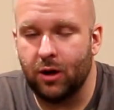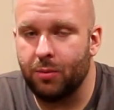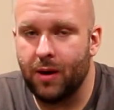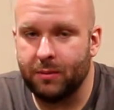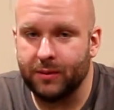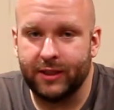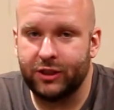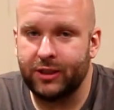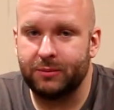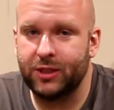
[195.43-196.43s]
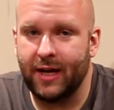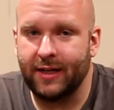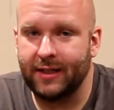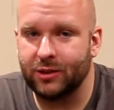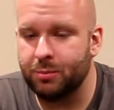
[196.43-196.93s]
probably a cheap
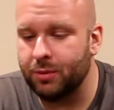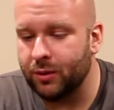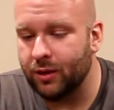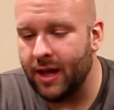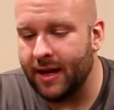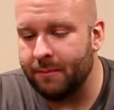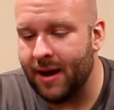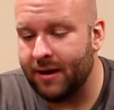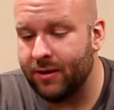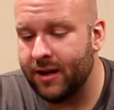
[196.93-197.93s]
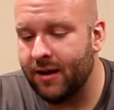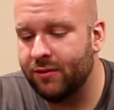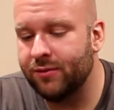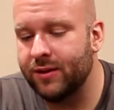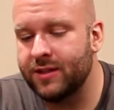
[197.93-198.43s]
Chinese bootleg battery cover
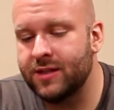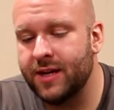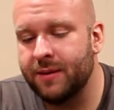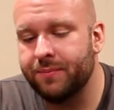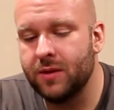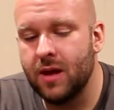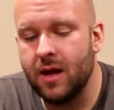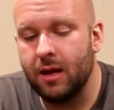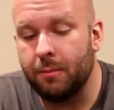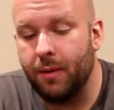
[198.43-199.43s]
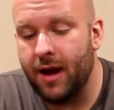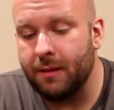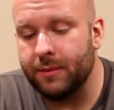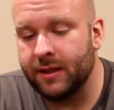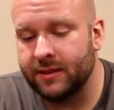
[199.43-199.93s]
for this thing.
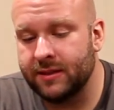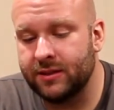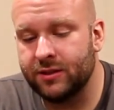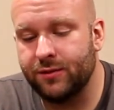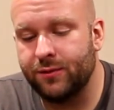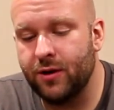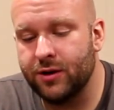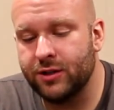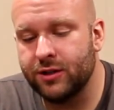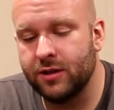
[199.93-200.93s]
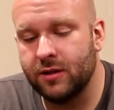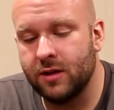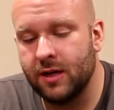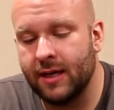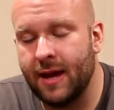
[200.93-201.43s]
But because this is the first
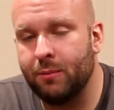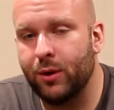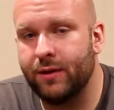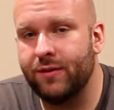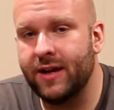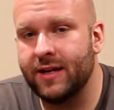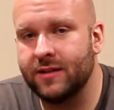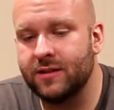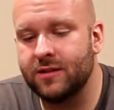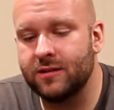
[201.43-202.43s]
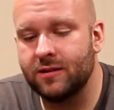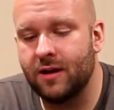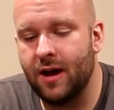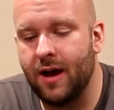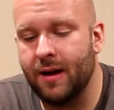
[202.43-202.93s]
Game Boy Advance,
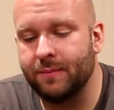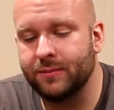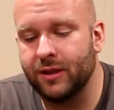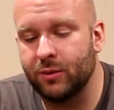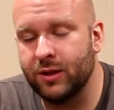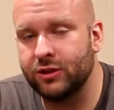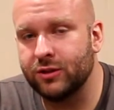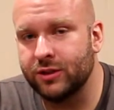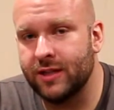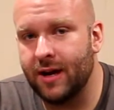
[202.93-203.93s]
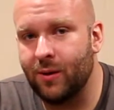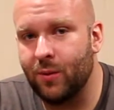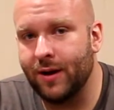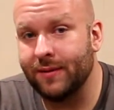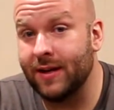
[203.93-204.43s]
the original style
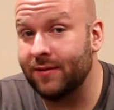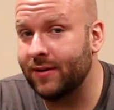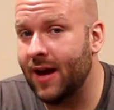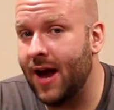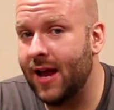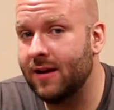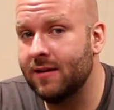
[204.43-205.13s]
one that I've got,